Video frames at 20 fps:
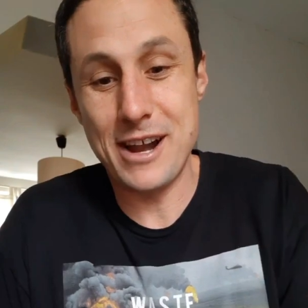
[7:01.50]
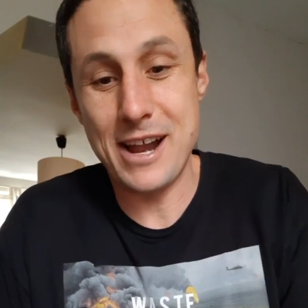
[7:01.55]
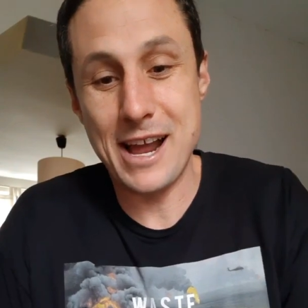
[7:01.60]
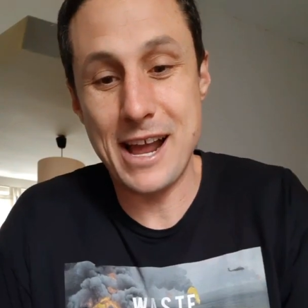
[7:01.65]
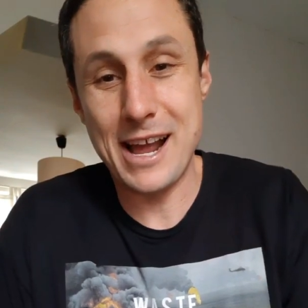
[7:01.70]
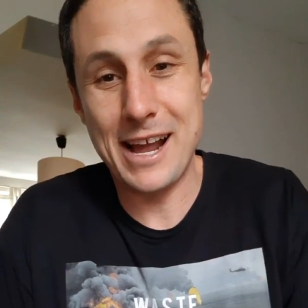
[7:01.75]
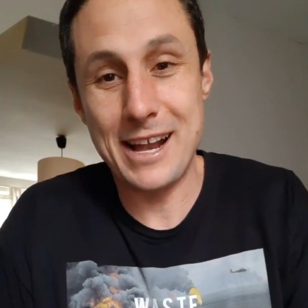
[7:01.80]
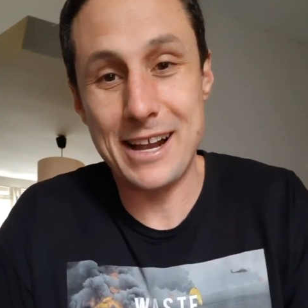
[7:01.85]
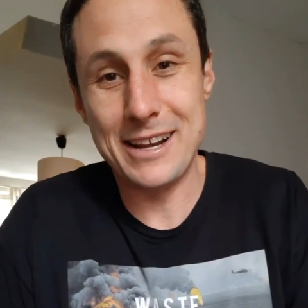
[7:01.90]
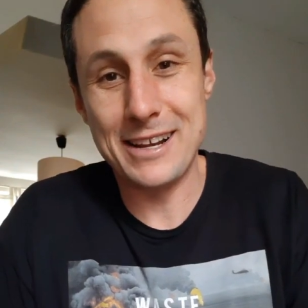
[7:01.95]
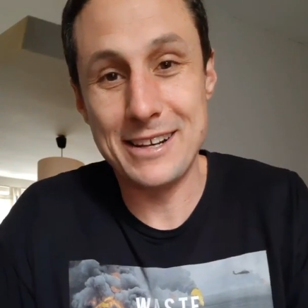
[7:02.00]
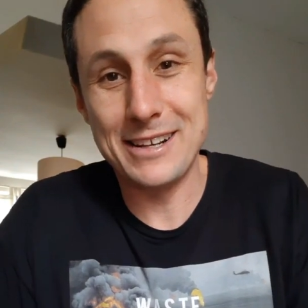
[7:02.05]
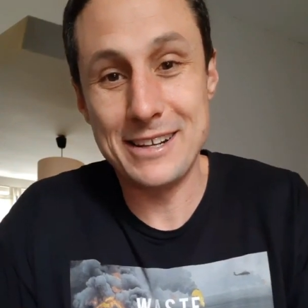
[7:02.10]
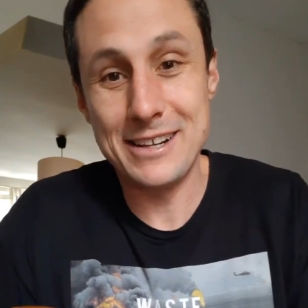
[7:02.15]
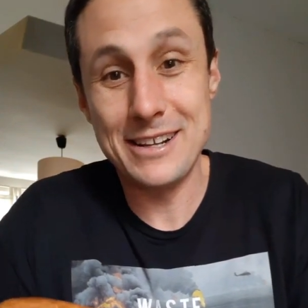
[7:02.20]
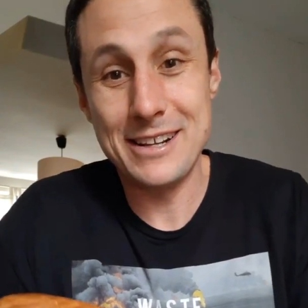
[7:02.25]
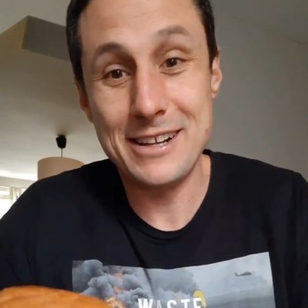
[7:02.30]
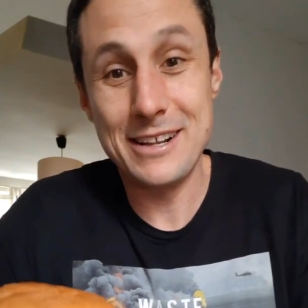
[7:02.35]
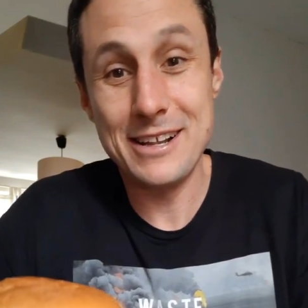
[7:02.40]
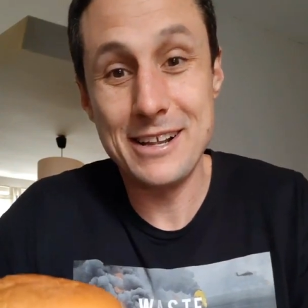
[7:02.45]
had.
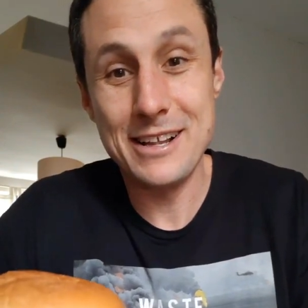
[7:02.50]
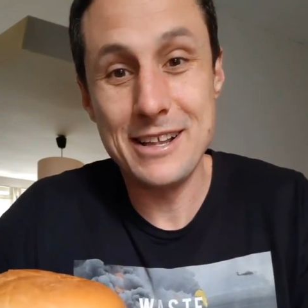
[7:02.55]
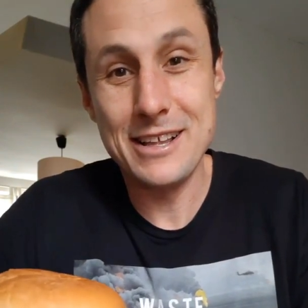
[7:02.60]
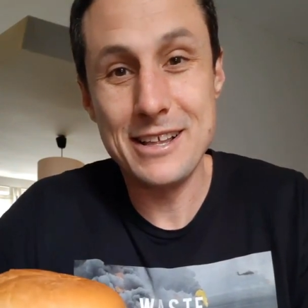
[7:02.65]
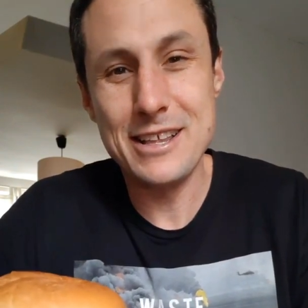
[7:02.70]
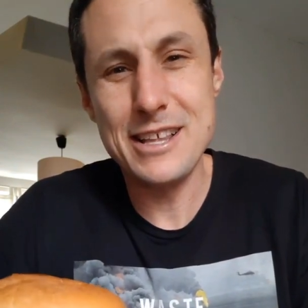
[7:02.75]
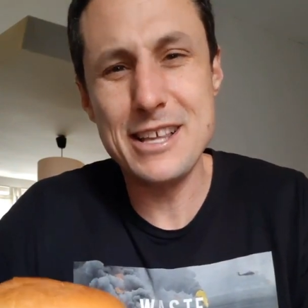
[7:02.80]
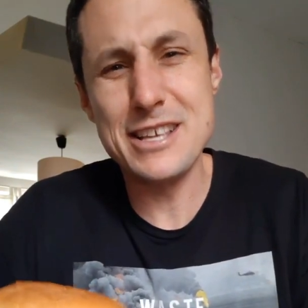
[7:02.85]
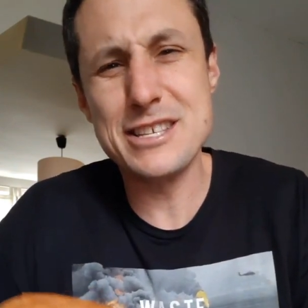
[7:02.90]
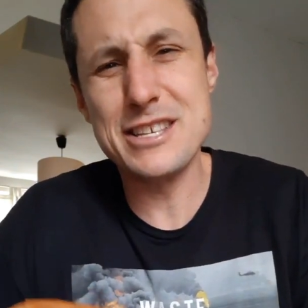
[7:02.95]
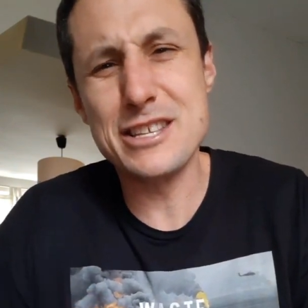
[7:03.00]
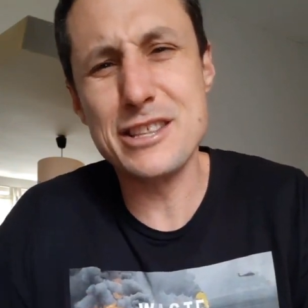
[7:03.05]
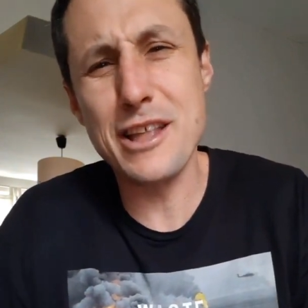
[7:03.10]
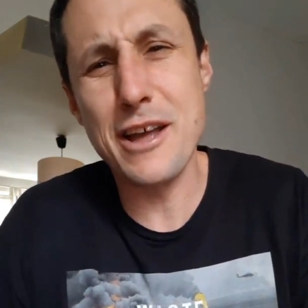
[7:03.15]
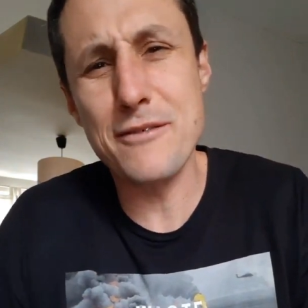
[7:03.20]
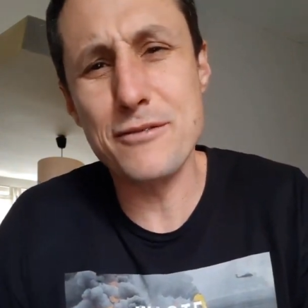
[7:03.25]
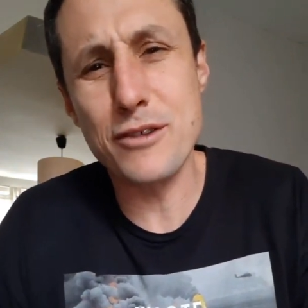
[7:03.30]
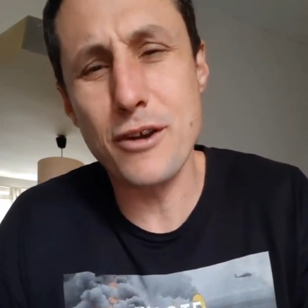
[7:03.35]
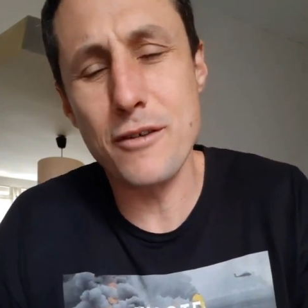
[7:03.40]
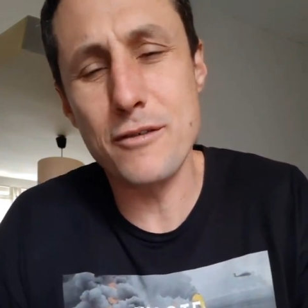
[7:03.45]
This is
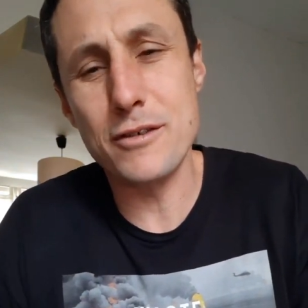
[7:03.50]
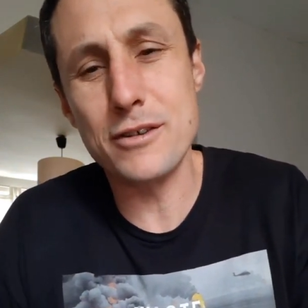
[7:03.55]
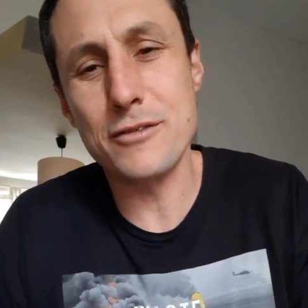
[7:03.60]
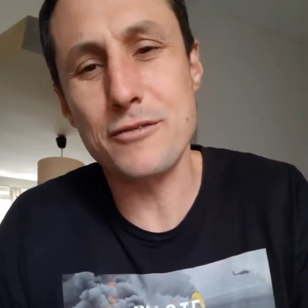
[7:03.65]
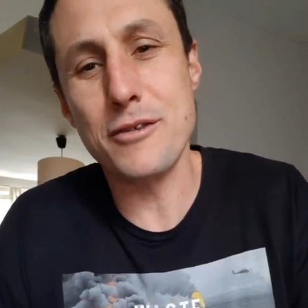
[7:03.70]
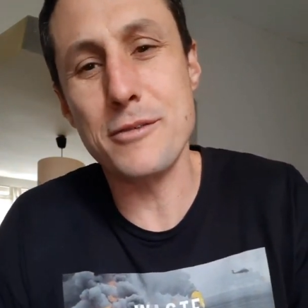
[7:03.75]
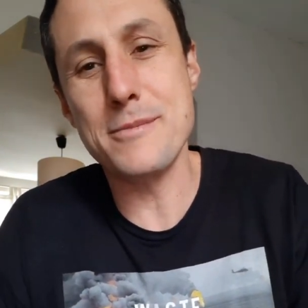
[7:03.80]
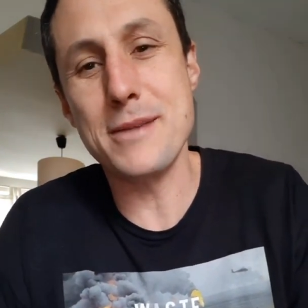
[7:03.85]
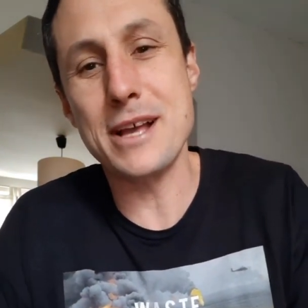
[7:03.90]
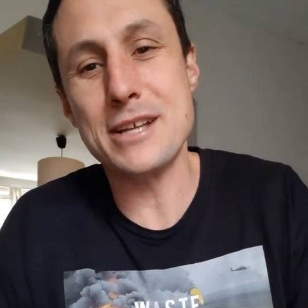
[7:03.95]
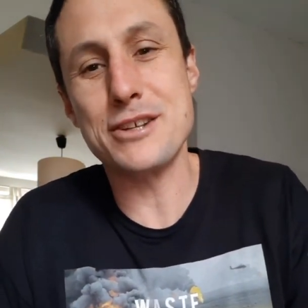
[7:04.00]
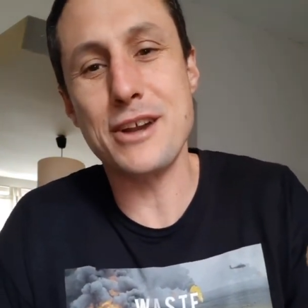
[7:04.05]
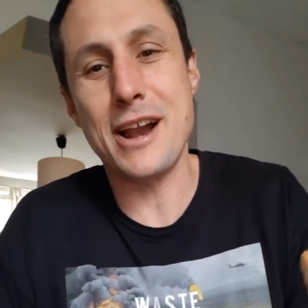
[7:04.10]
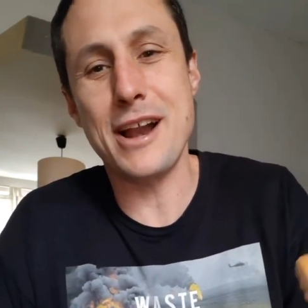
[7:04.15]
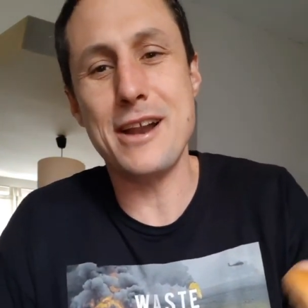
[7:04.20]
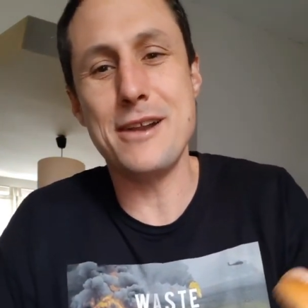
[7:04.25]
leftovers from yesterday.